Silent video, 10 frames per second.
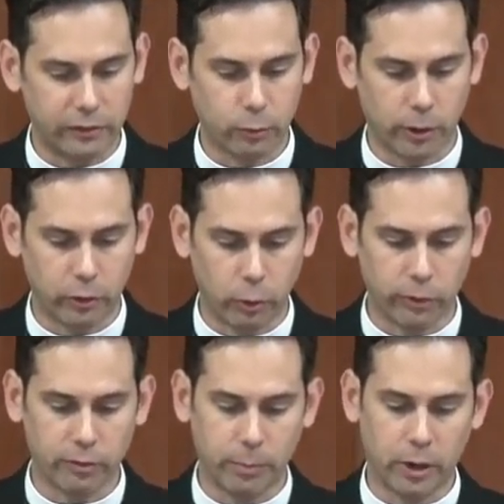to our
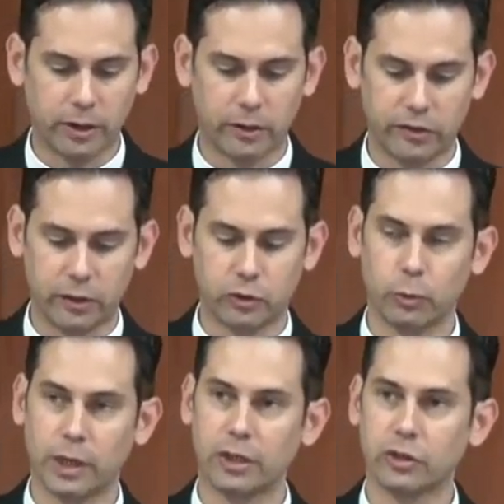North American
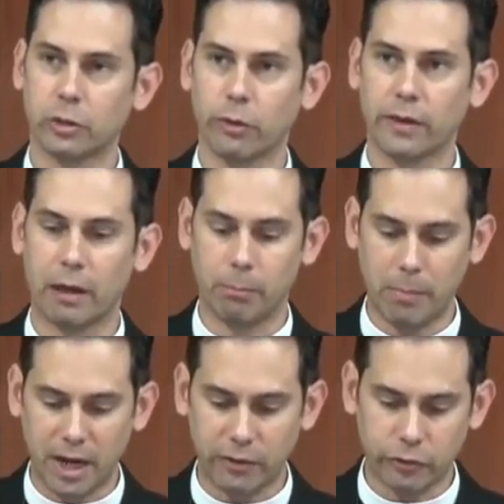situation without
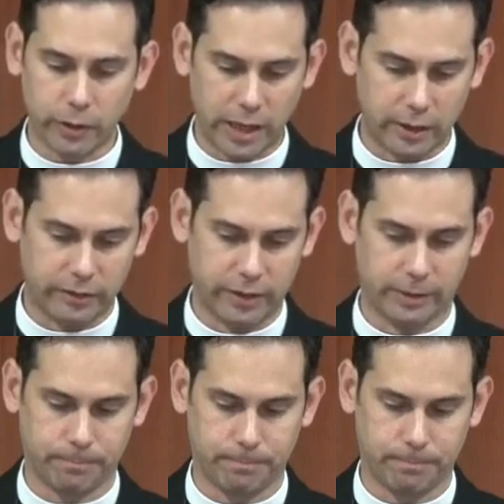major editing.